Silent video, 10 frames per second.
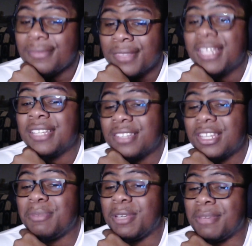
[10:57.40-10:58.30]
It's gonna
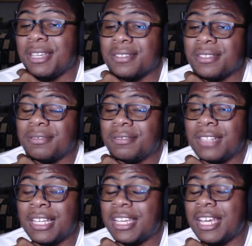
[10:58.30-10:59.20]
be amazing.
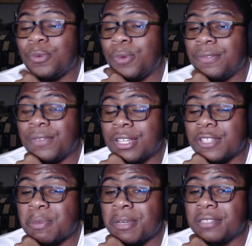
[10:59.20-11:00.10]
I can't wait for
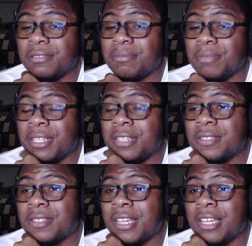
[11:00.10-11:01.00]
next month, because it's like the